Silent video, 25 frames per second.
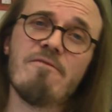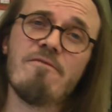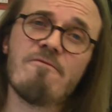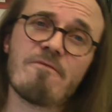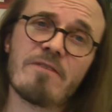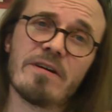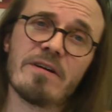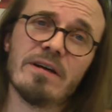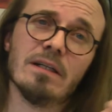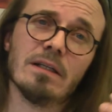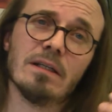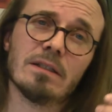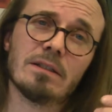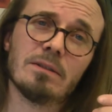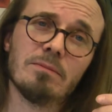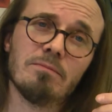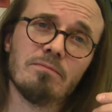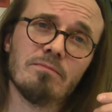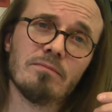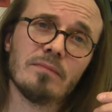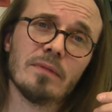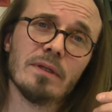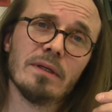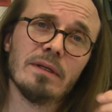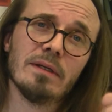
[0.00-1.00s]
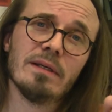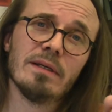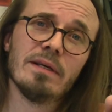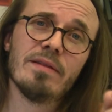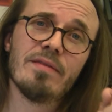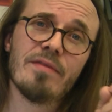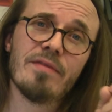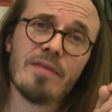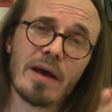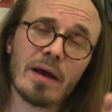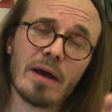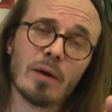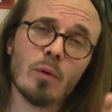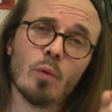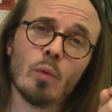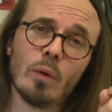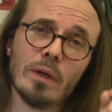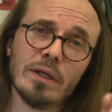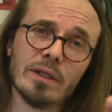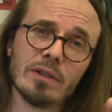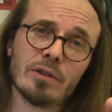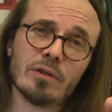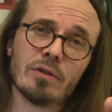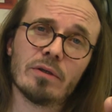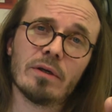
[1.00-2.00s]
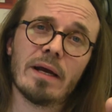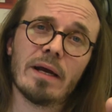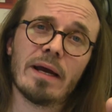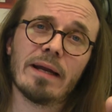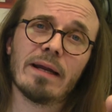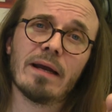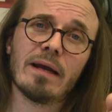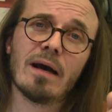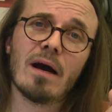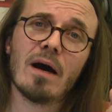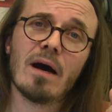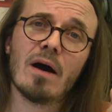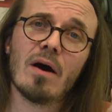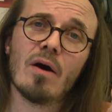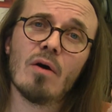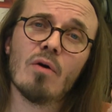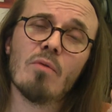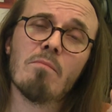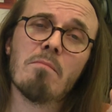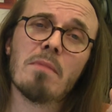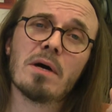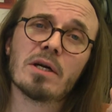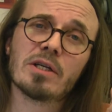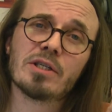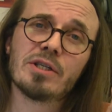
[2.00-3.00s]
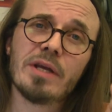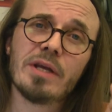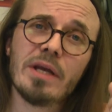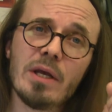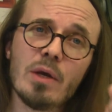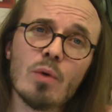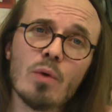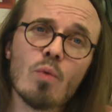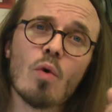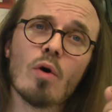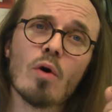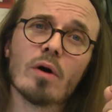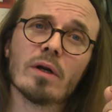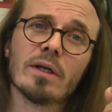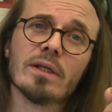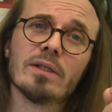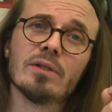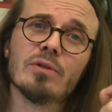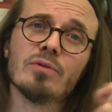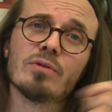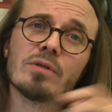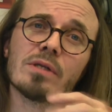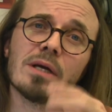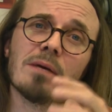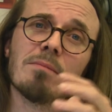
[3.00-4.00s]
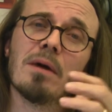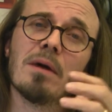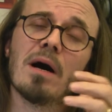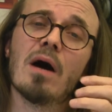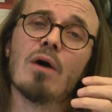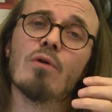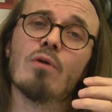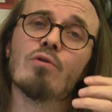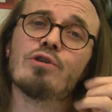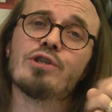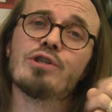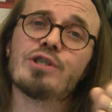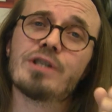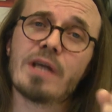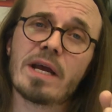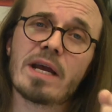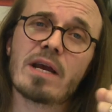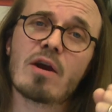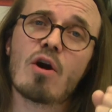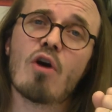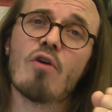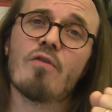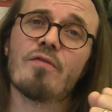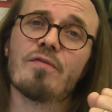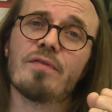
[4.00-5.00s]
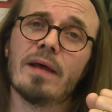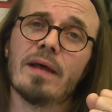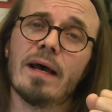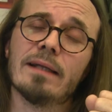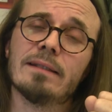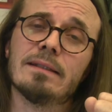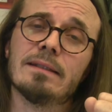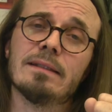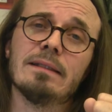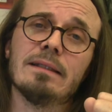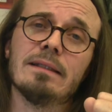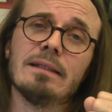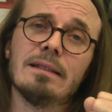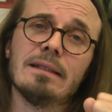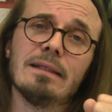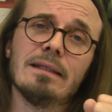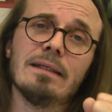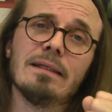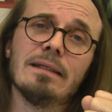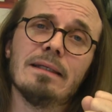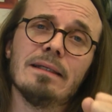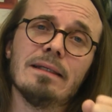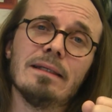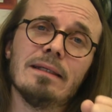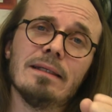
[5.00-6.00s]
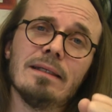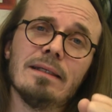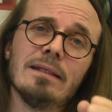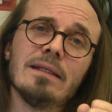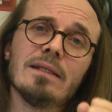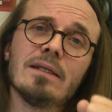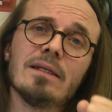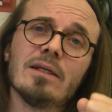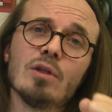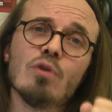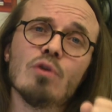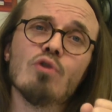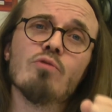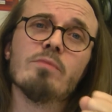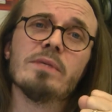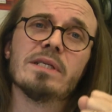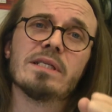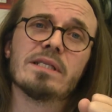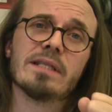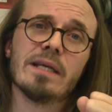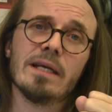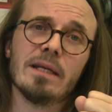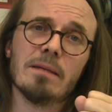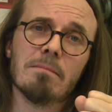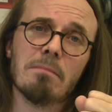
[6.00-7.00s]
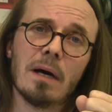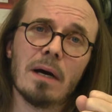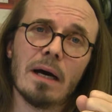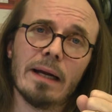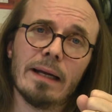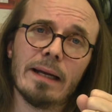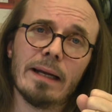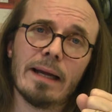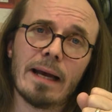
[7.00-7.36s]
felt that winter and how much he wanted to somehow shake off that gloomy state of mind.